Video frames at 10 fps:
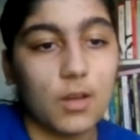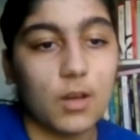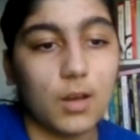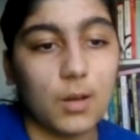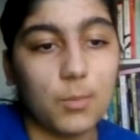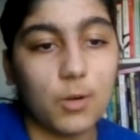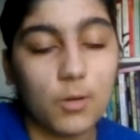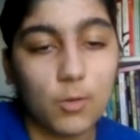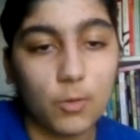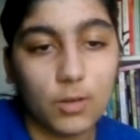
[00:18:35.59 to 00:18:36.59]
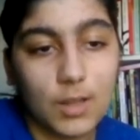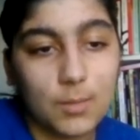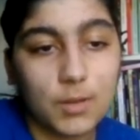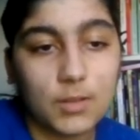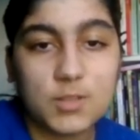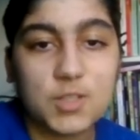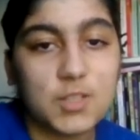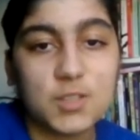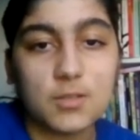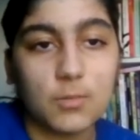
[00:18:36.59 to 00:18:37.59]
Not only because she's